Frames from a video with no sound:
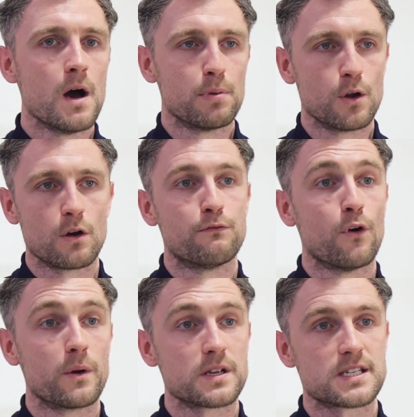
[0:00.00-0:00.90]
But looking
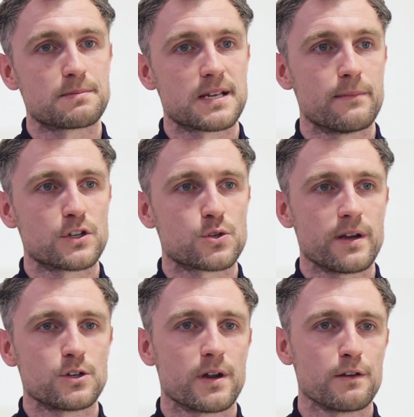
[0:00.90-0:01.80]
forward to September
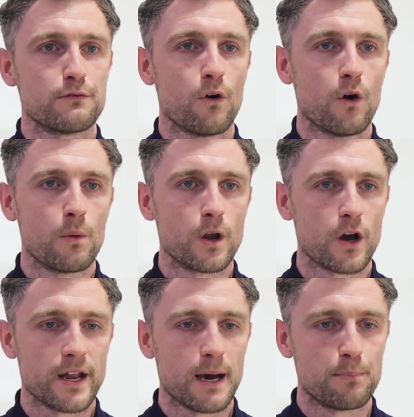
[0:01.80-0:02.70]
2024, we're
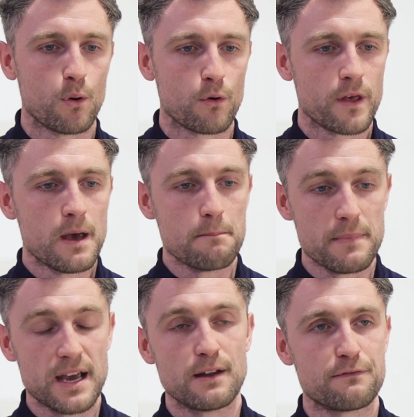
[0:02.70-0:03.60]
looking at both
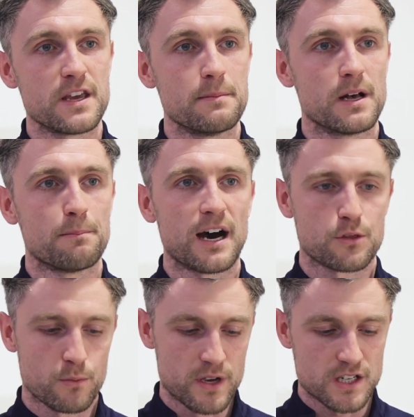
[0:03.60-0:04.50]
male and female
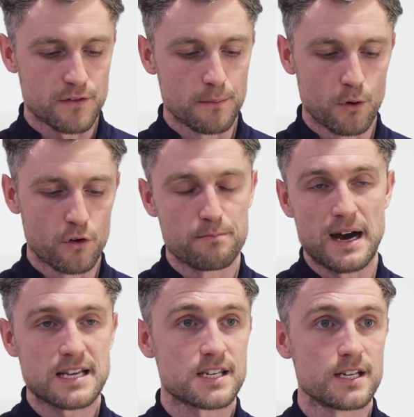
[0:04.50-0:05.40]
pathways for both
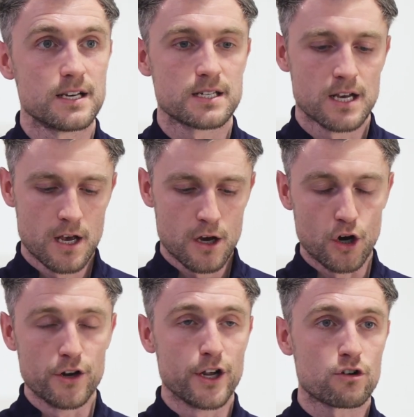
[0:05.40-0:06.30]
masters,
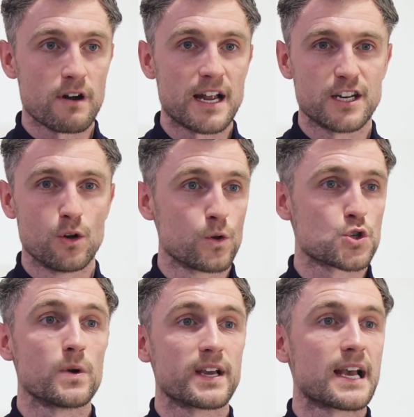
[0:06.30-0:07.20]
undergrad, and
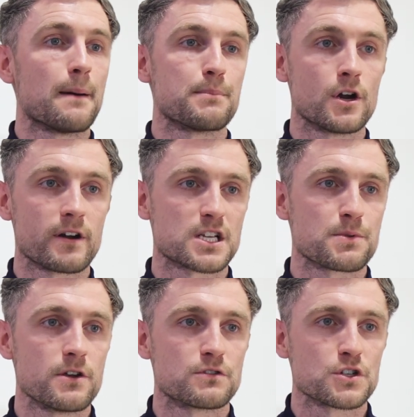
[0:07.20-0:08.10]
also a gap year
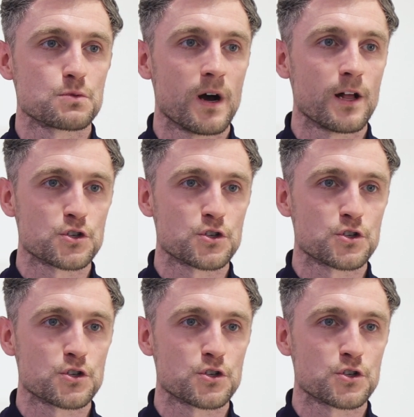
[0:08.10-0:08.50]
experience as well.